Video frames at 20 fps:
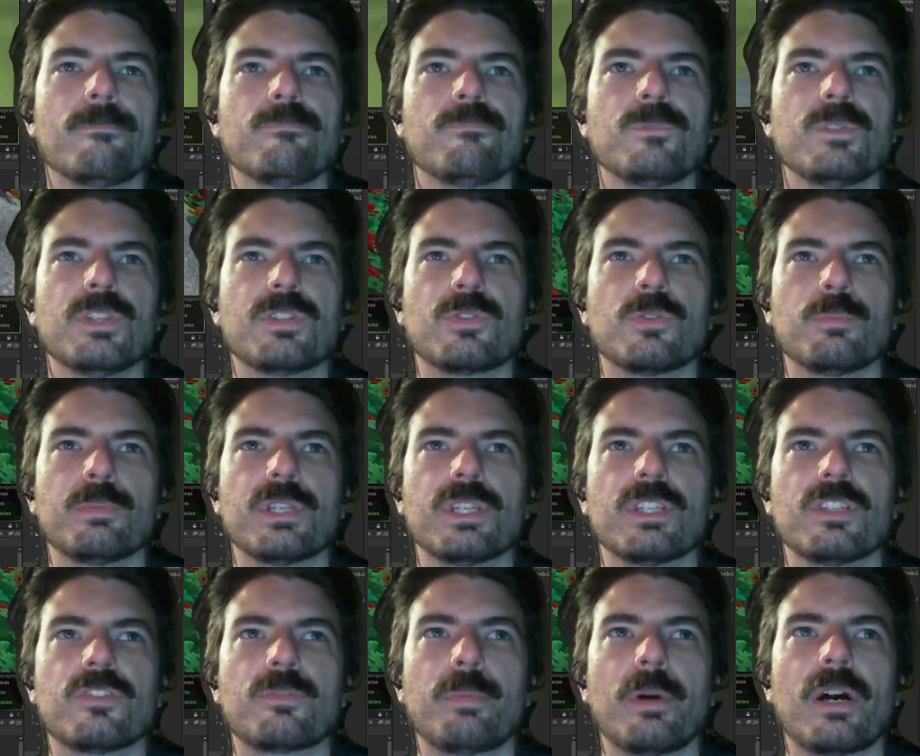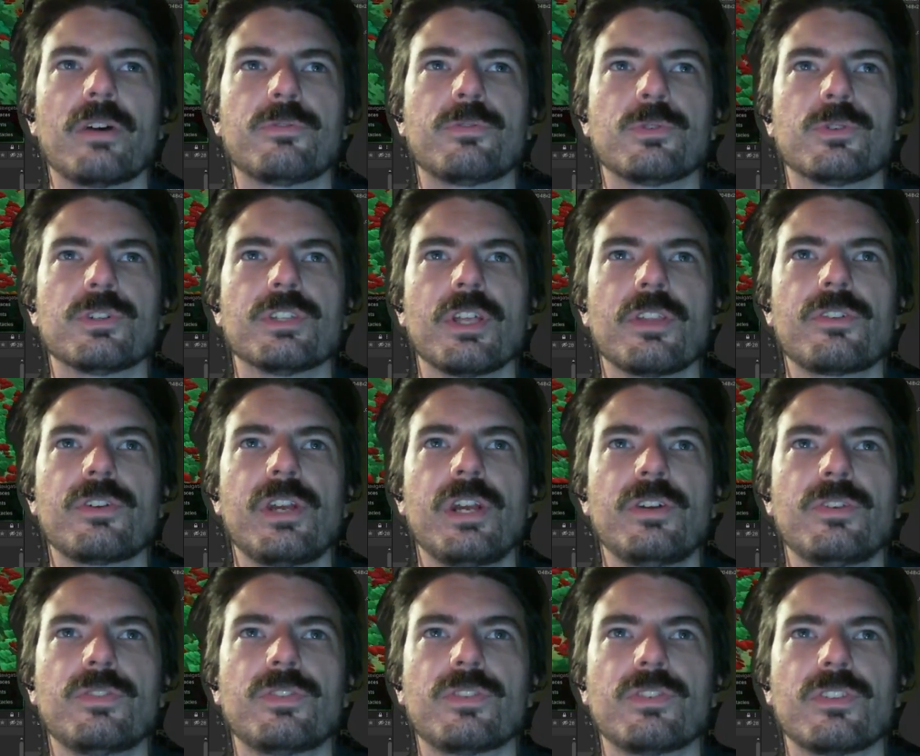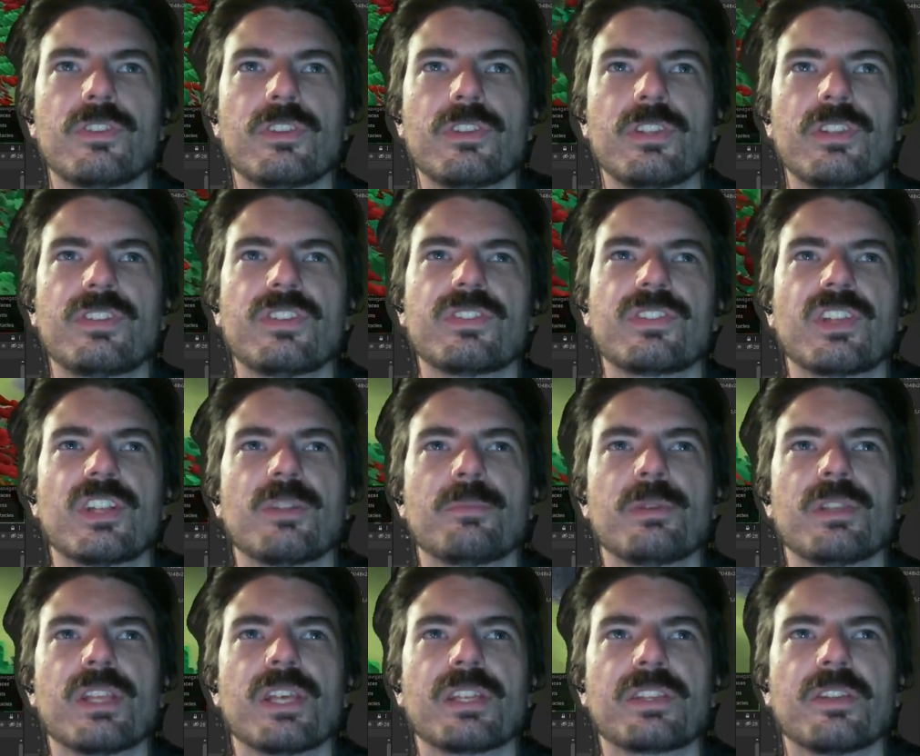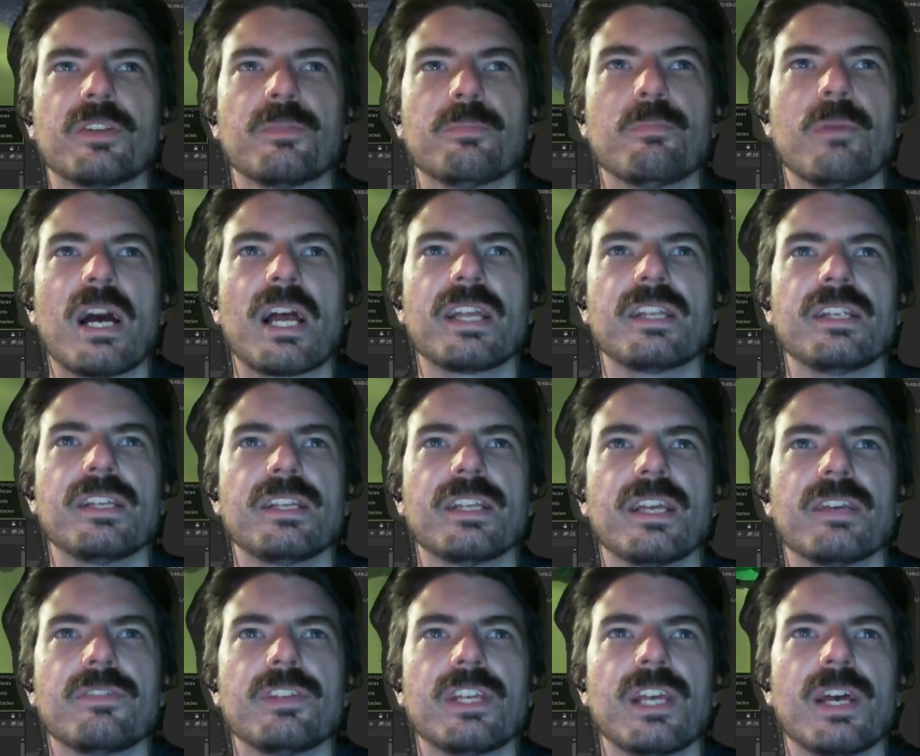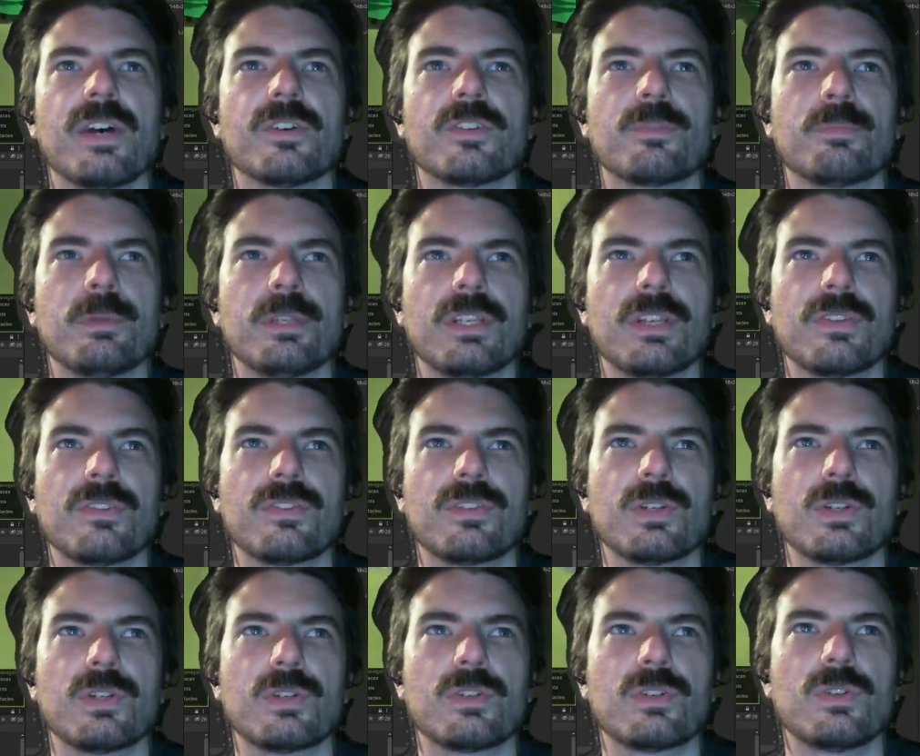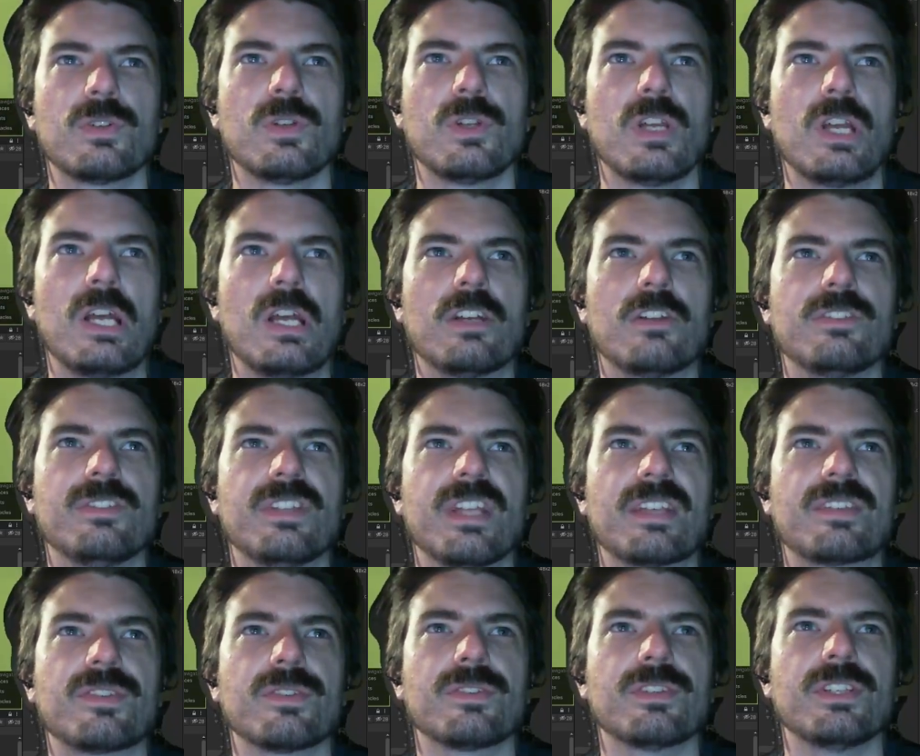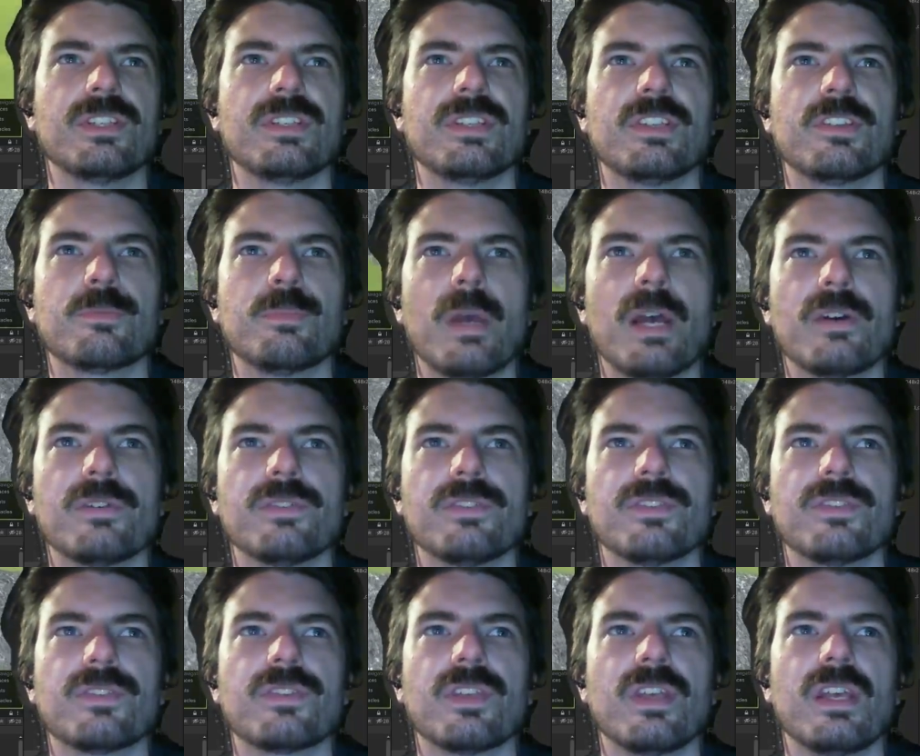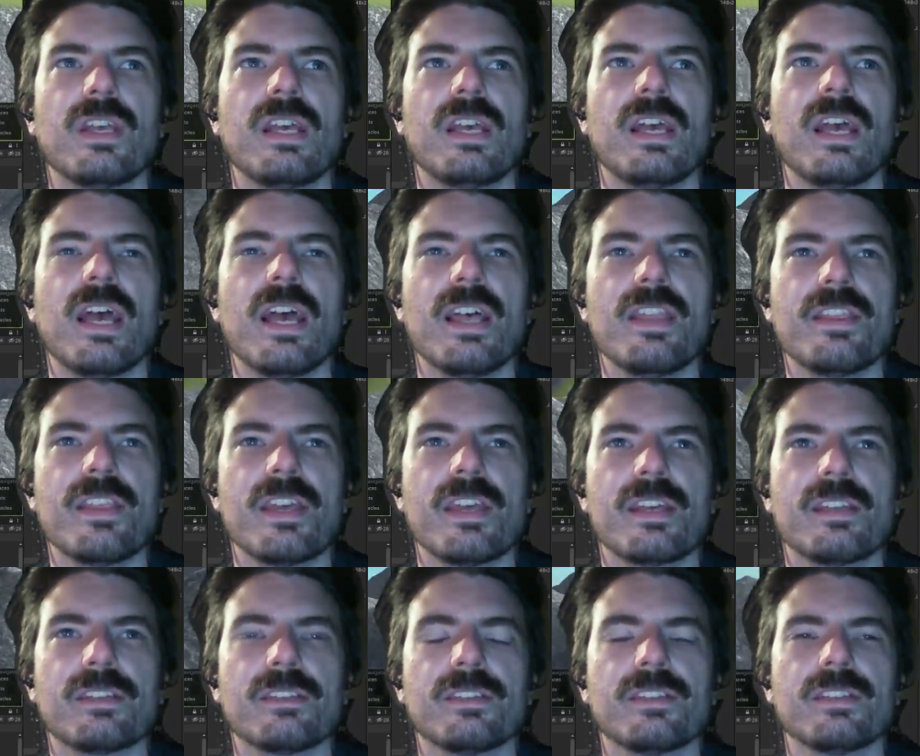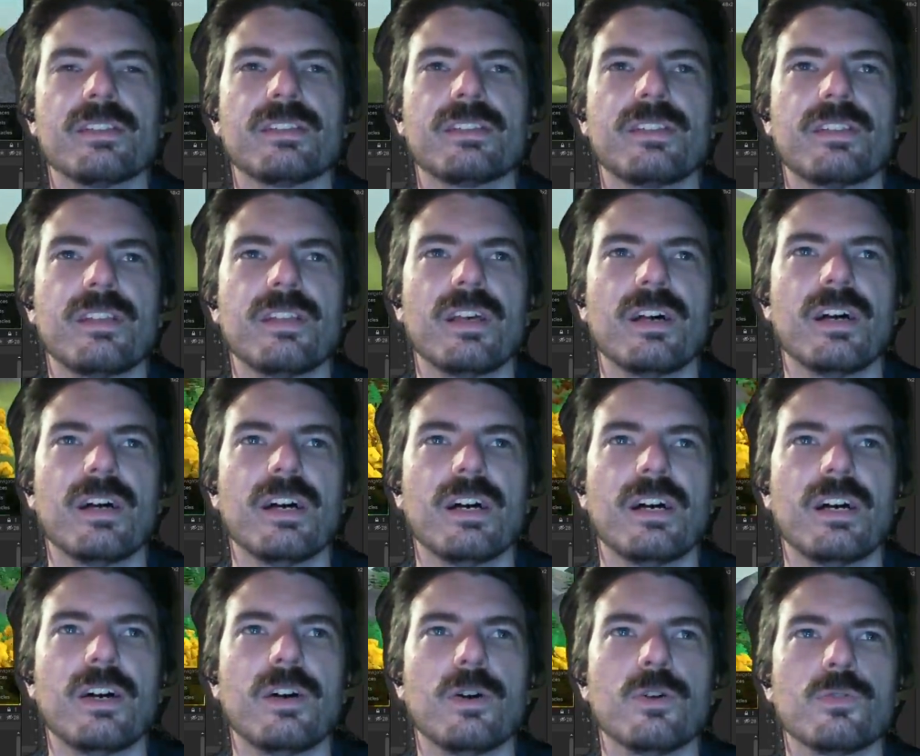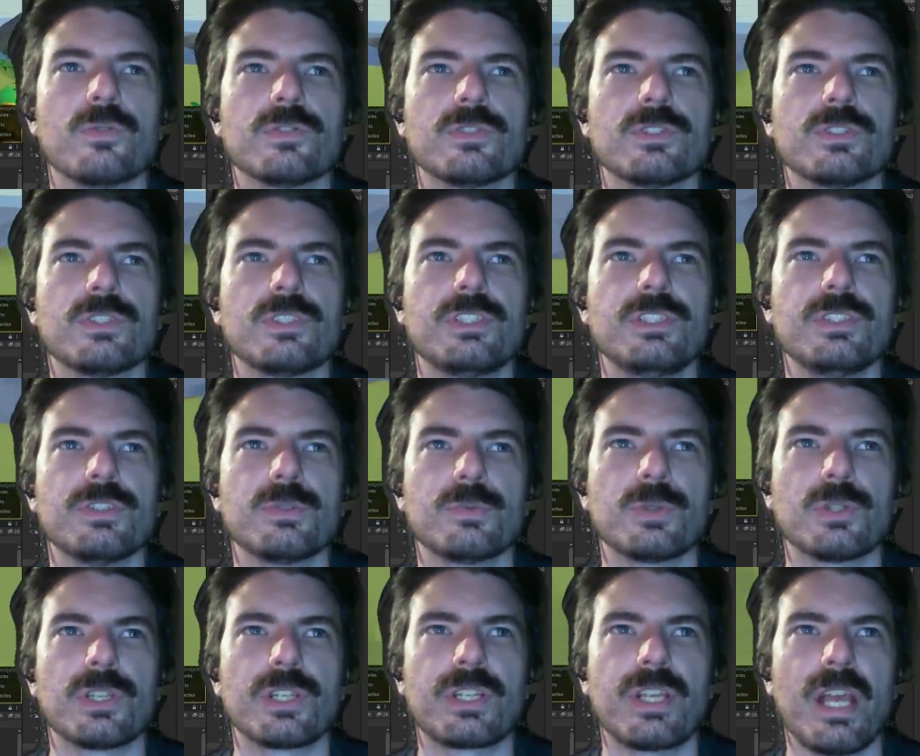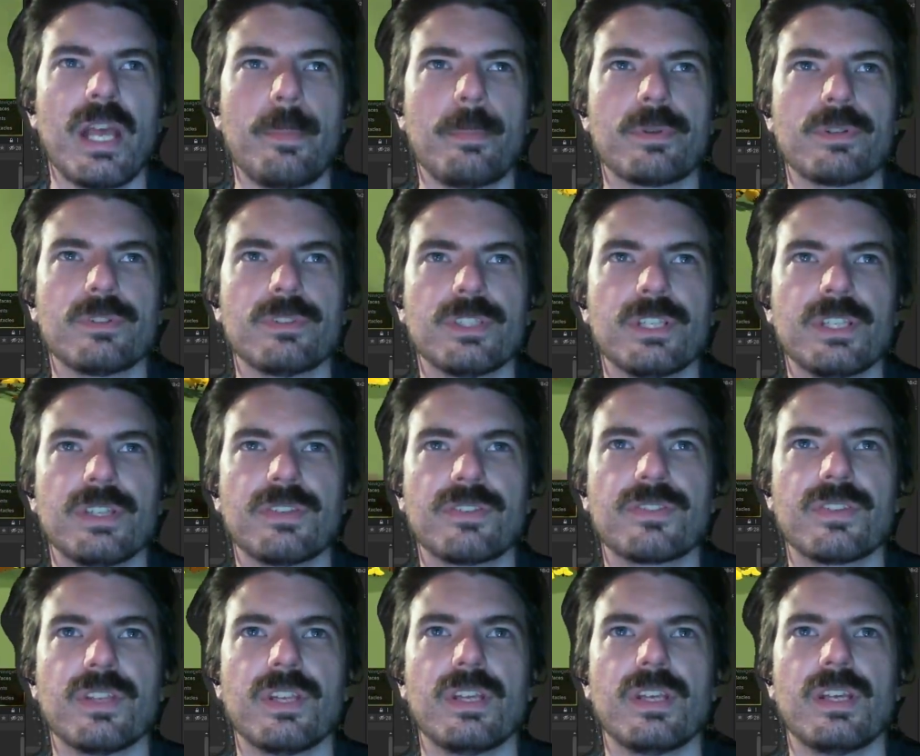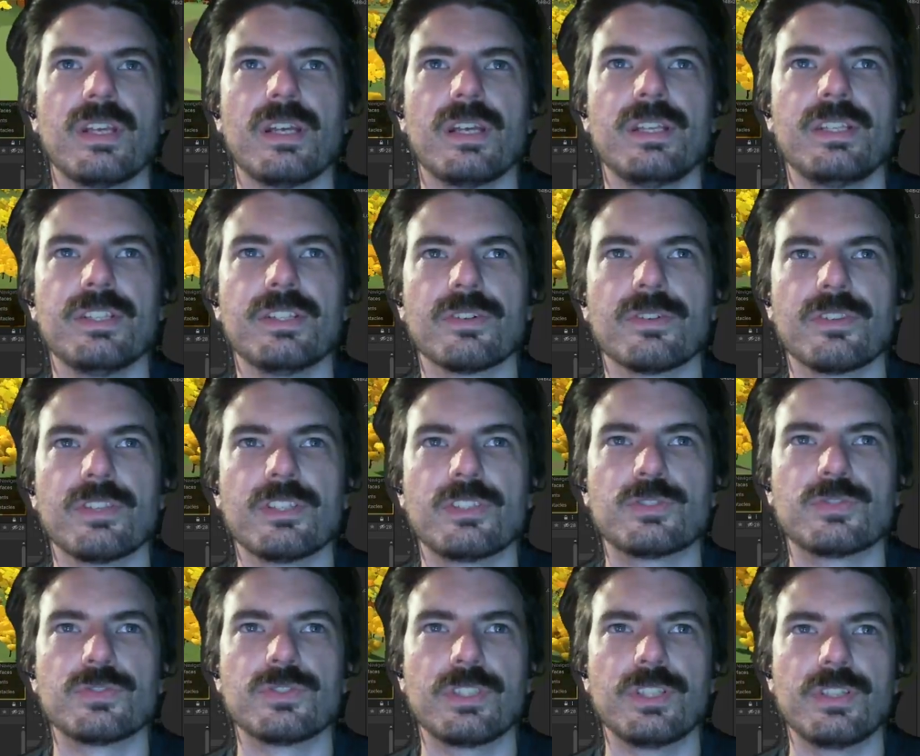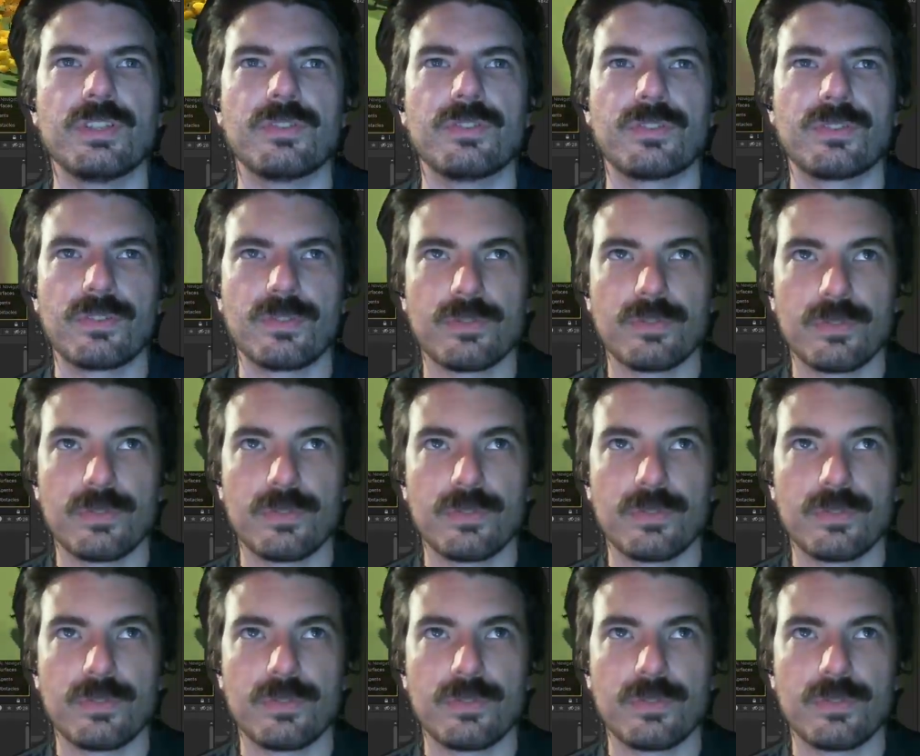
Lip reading: This will be a spot for another house. This is gonna be like the mining heavy house because they're nestled in these mountains. And then over here where the capital is, the trees